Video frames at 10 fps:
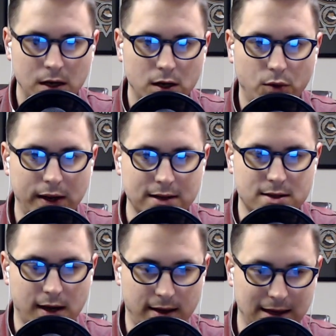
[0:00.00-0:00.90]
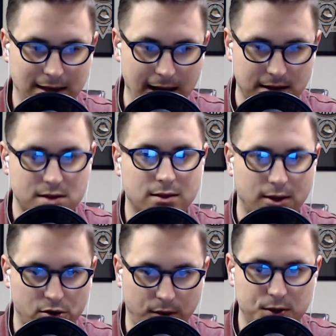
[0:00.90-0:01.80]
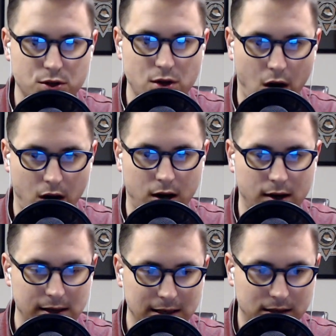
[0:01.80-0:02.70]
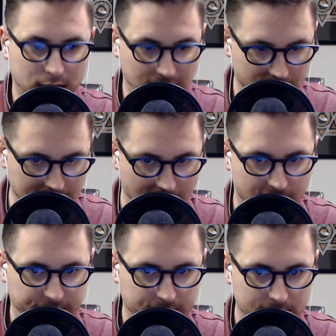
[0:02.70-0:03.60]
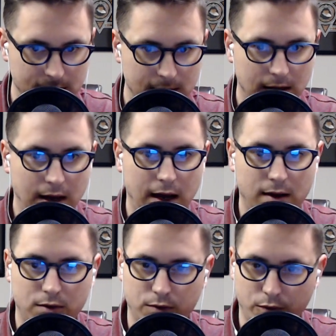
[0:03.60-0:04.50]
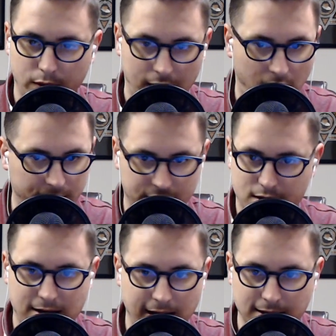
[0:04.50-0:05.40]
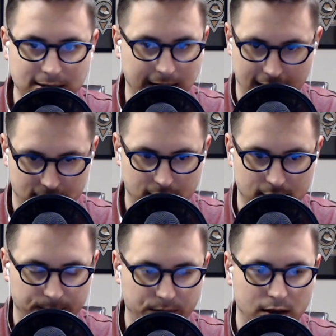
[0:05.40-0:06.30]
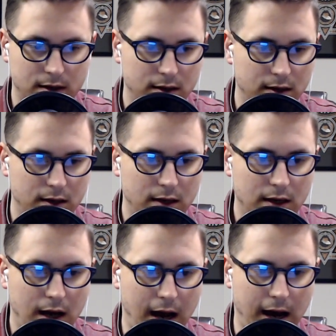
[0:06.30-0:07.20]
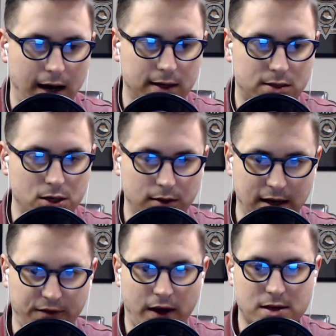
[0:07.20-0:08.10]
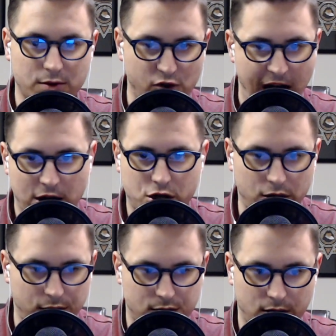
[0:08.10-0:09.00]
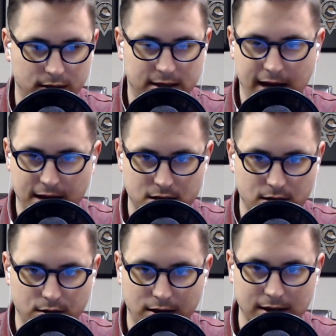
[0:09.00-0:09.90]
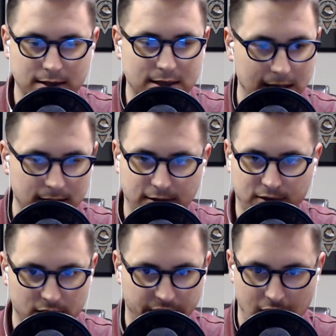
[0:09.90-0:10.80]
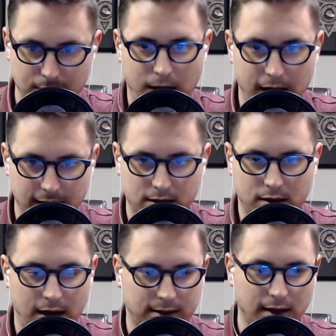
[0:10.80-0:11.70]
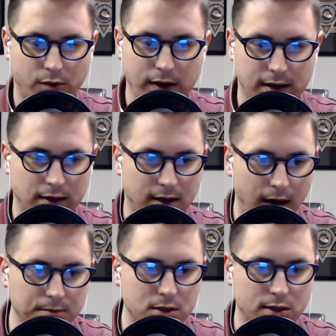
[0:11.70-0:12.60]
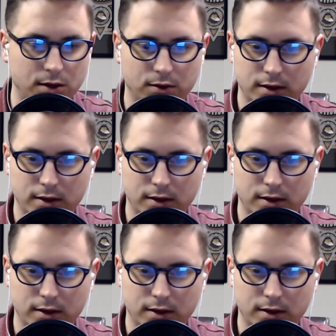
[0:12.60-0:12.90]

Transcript: we can say that yes, the scriptures are clear enough when all of it's taken together, uh, to give us rational certainty as to the intent of the divine mind. I think we can come to